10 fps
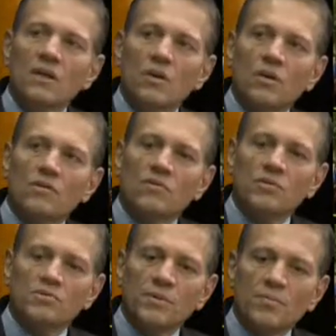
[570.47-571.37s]
law
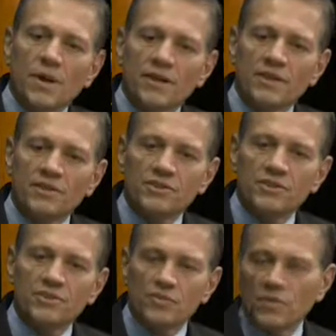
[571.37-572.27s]
enforcement
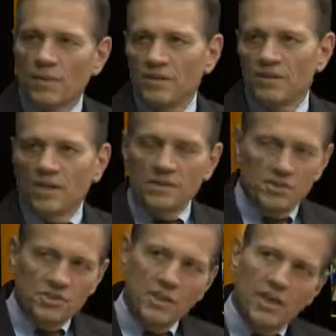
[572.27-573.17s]
practitioners from outside the
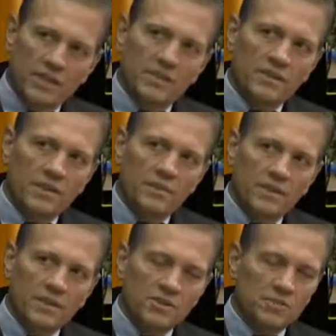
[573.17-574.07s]
state that come
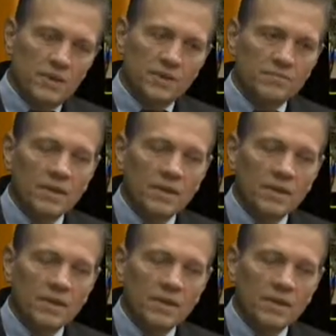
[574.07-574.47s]
in and spend